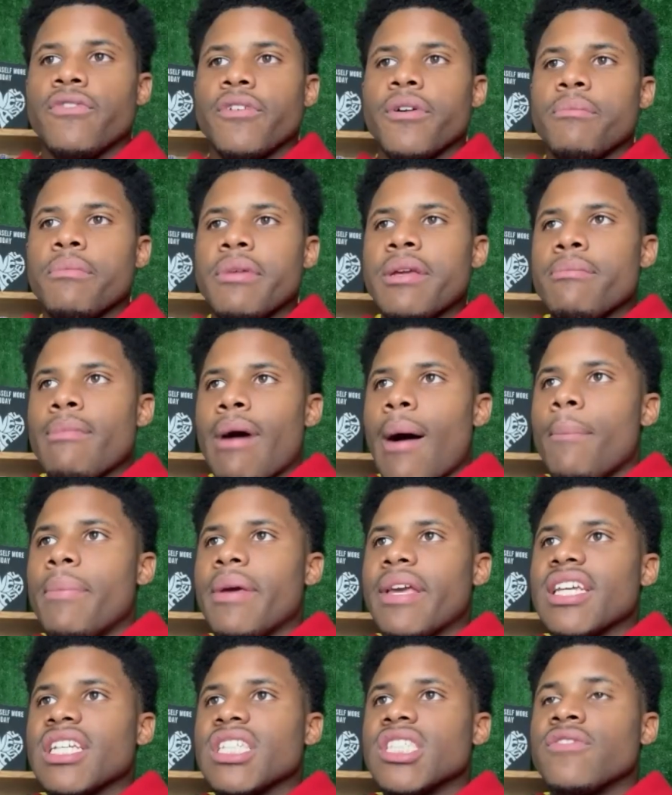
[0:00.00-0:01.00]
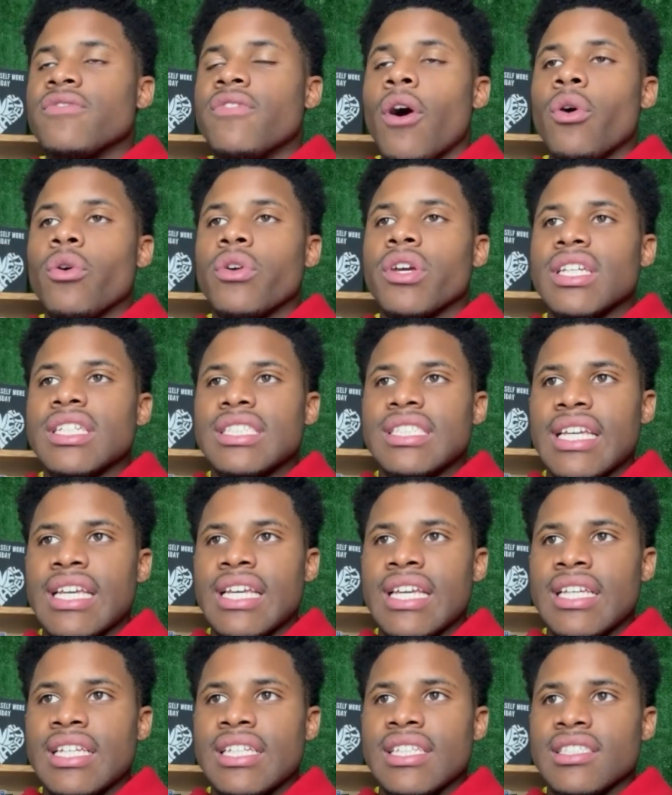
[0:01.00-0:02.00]
For me, my biggest focus
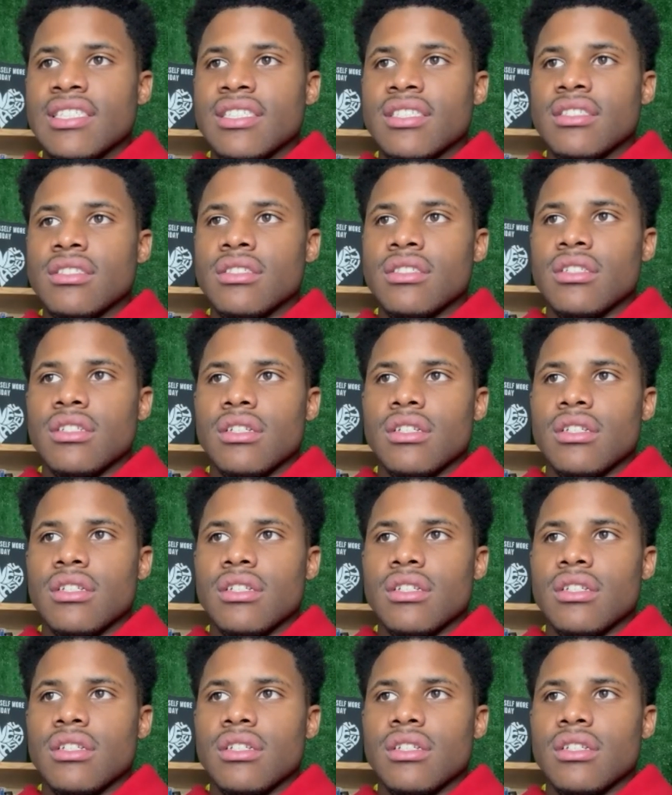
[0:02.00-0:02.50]
is